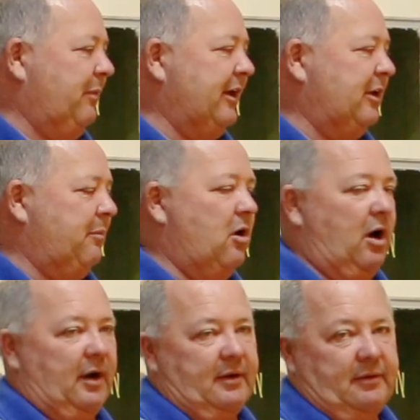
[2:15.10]
you make your
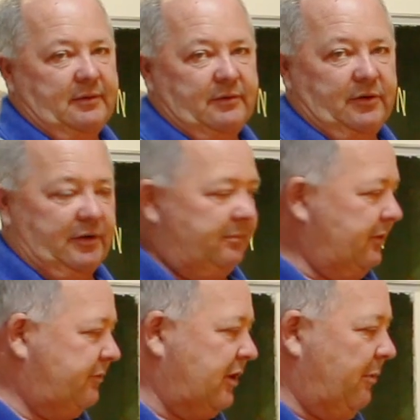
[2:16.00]
mark, you
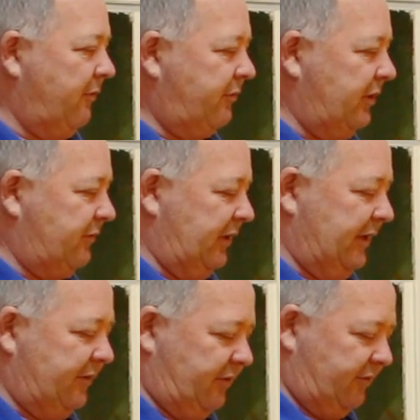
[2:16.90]
just come over 16
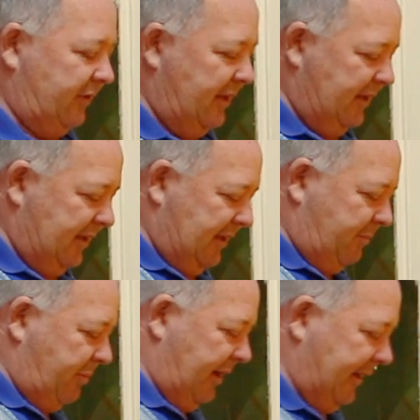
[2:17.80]
inches.
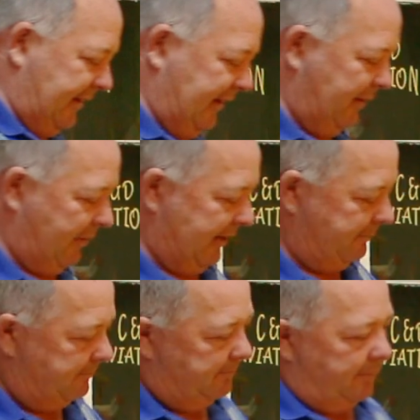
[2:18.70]
But
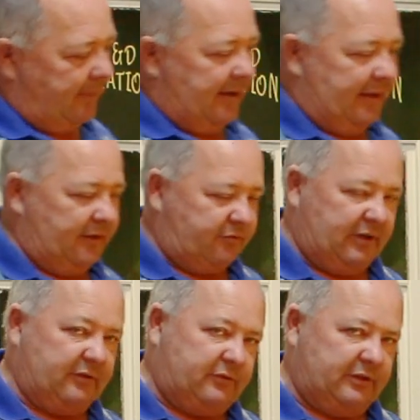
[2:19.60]
anyway, and it
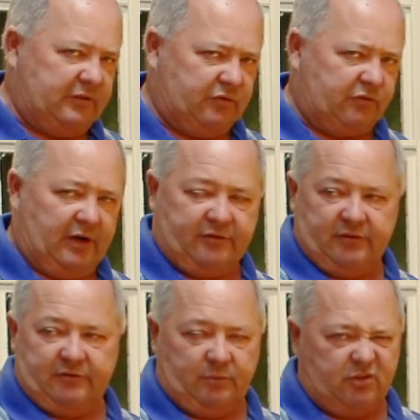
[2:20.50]
says it in the
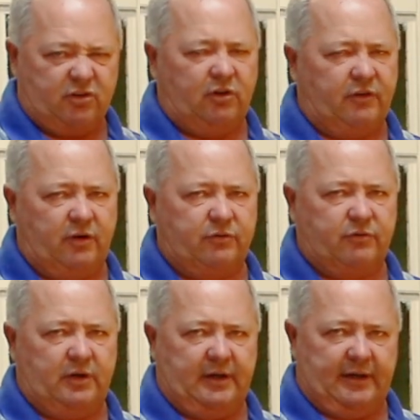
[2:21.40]
instructions, and we'll show you those
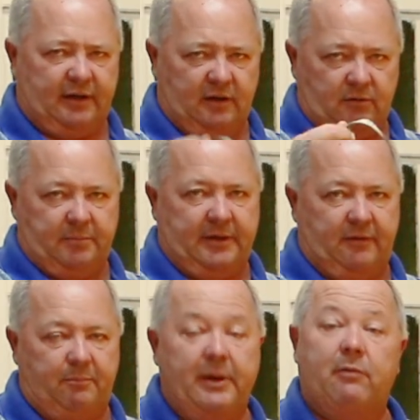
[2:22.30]
in a little bit
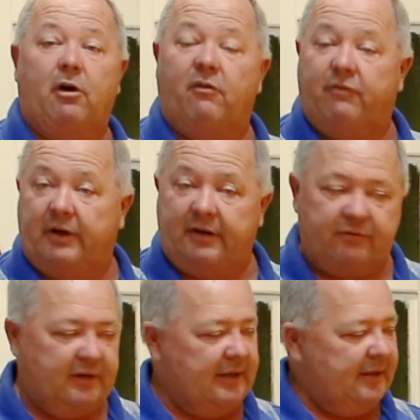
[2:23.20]
of B-roll
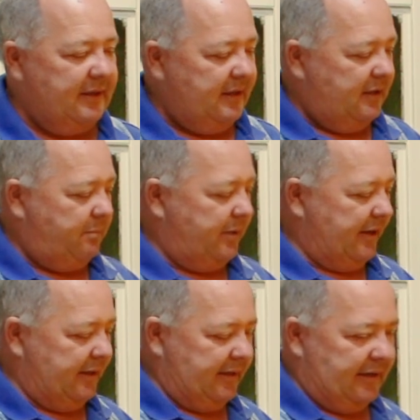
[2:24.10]
footage.
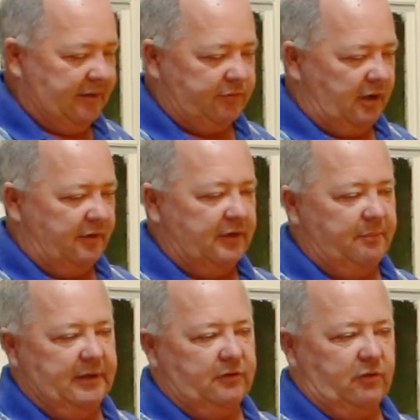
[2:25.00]
But it gives you all the
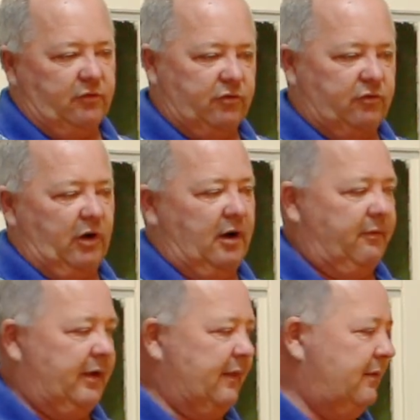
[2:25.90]
dimensions to
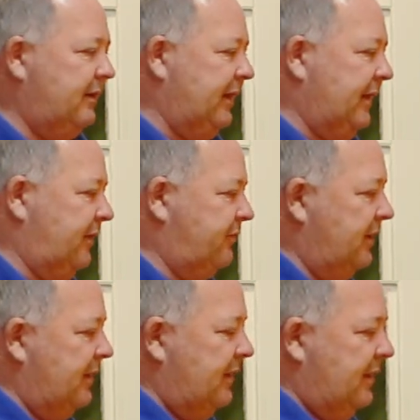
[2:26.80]
start with, and
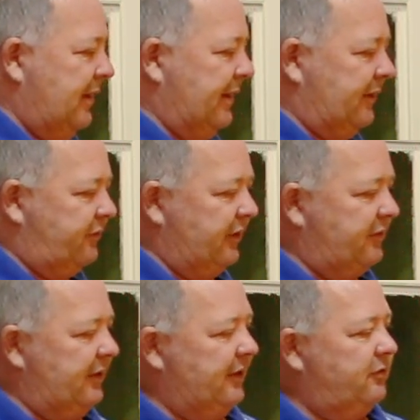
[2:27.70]
it's, again,
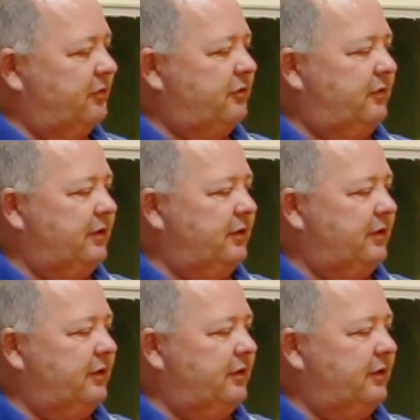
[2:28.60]
16 inches to